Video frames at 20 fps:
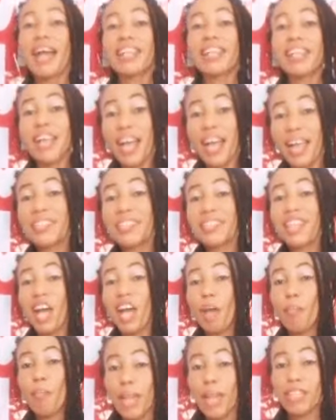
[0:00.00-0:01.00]
And
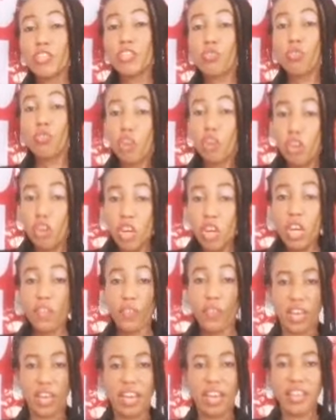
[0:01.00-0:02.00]
guys are meant to
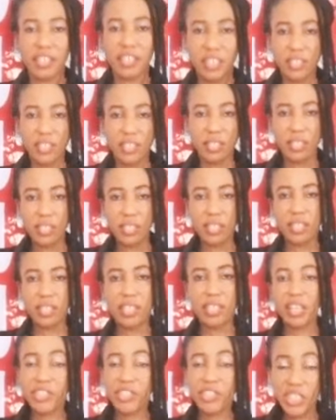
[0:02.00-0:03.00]
look for ladies
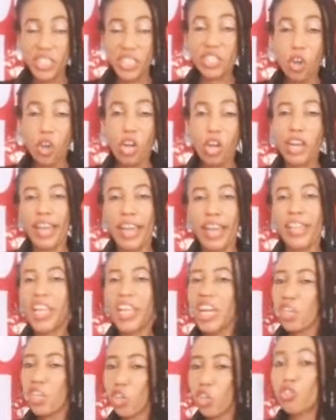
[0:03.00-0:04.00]
they've seen online,
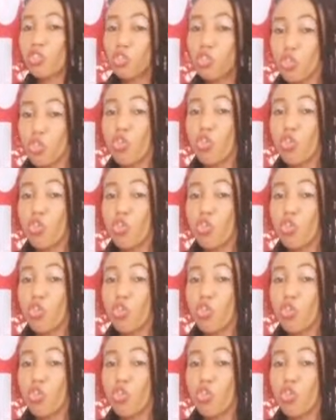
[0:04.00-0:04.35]
not